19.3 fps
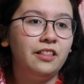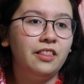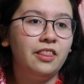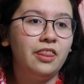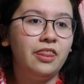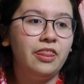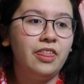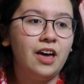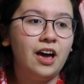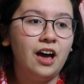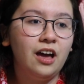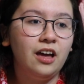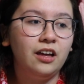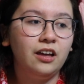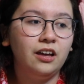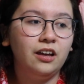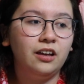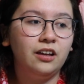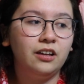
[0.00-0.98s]

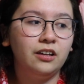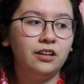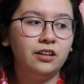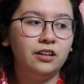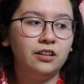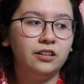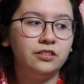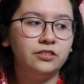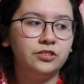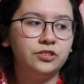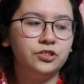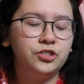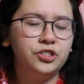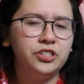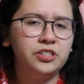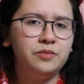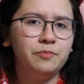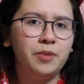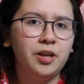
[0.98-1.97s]
that
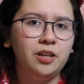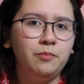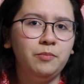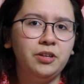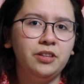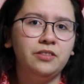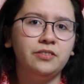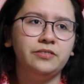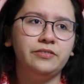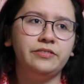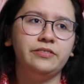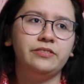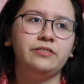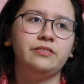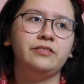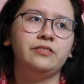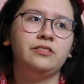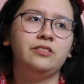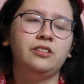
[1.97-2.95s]
just made me
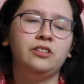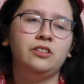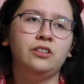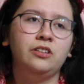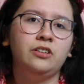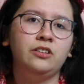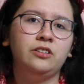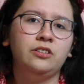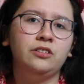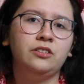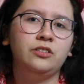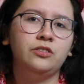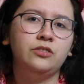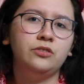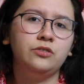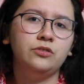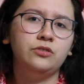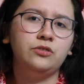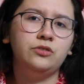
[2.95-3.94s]
this
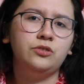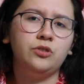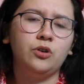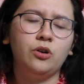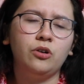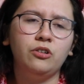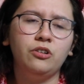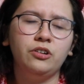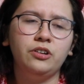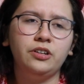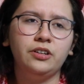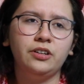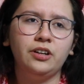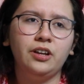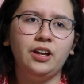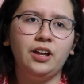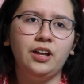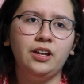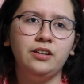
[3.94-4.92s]

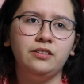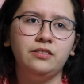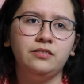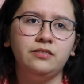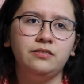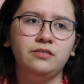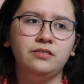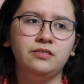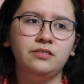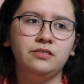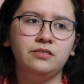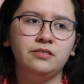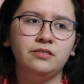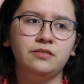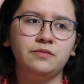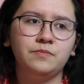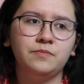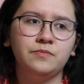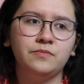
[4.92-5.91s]
dark and
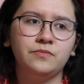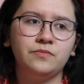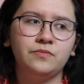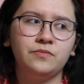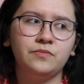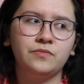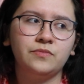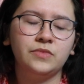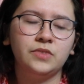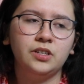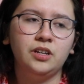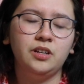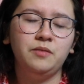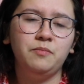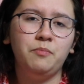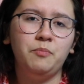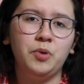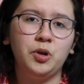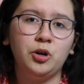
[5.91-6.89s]

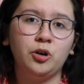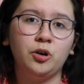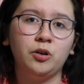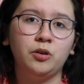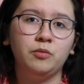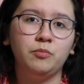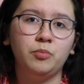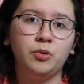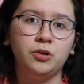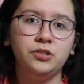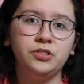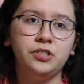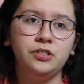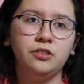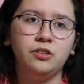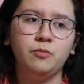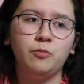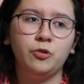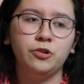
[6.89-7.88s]
bitter
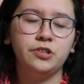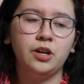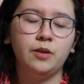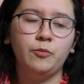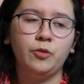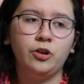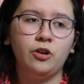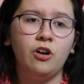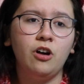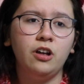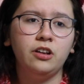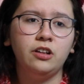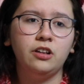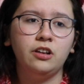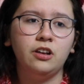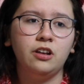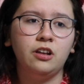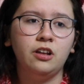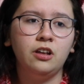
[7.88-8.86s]
person the more time went on.
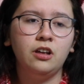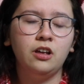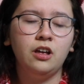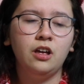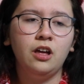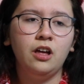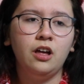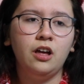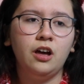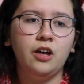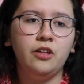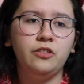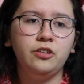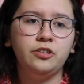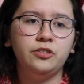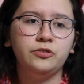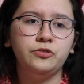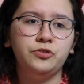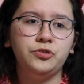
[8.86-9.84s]
And I
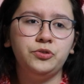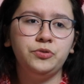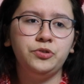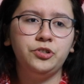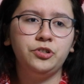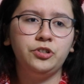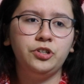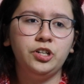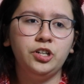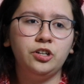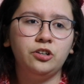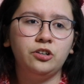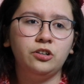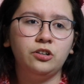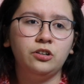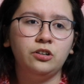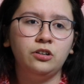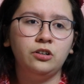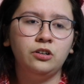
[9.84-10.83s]
think junior
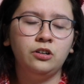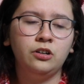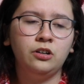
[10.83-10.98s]
year